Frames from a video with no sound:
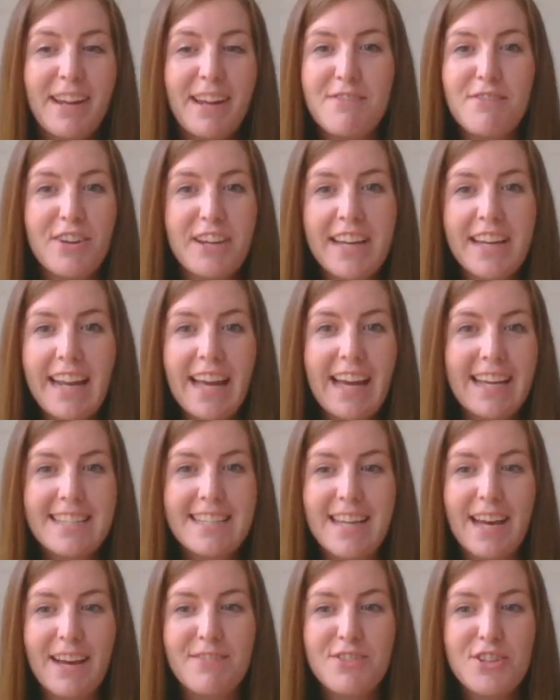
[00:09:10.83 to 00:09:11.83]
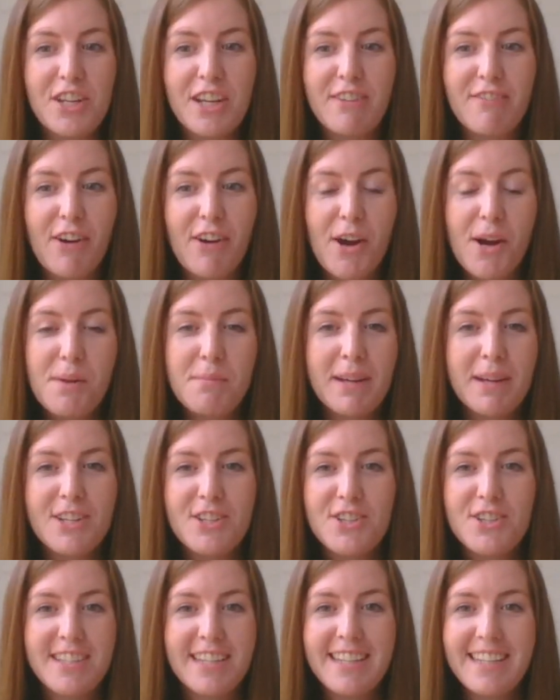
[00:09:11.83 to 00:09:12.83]
and I've realised that I've done it wrong
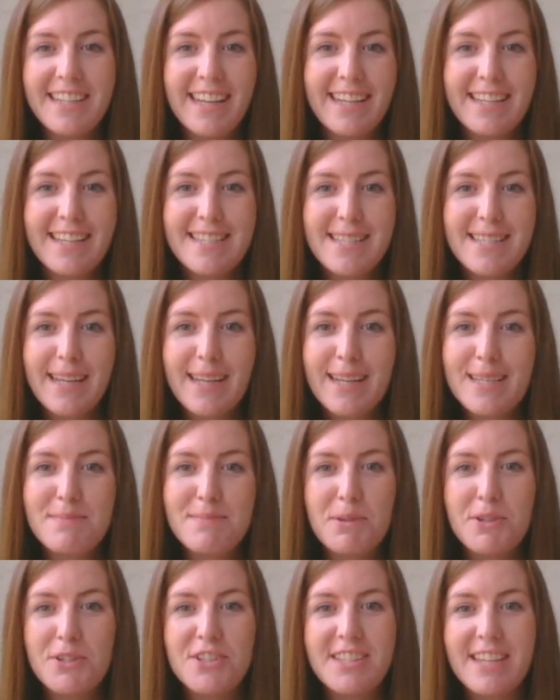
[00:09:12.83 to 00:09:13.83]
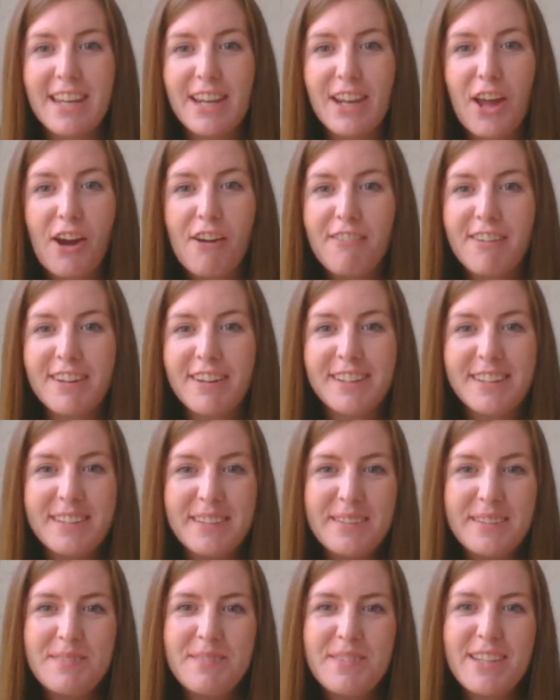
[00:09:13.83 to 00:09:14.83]
because she's in year six, but she's in
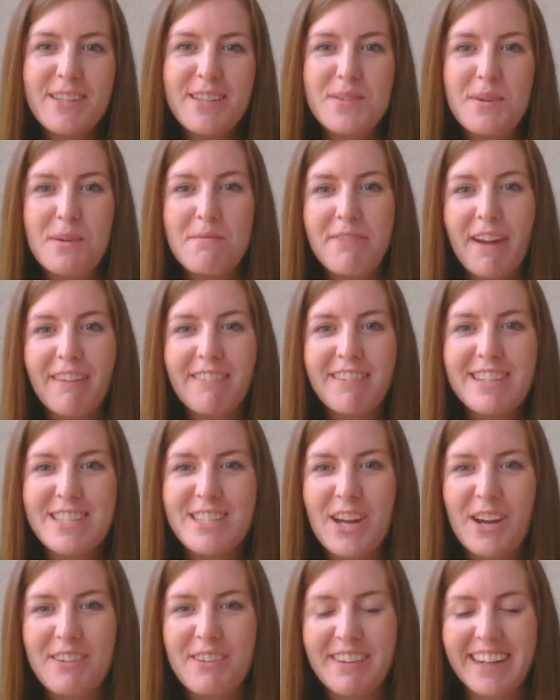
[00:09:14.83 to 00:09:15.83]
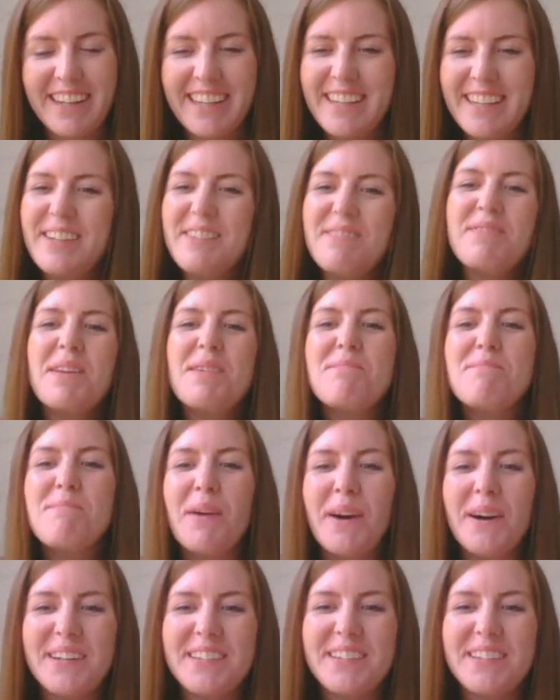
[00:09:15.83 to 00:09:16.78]
Laurel. So I'm very sorry. But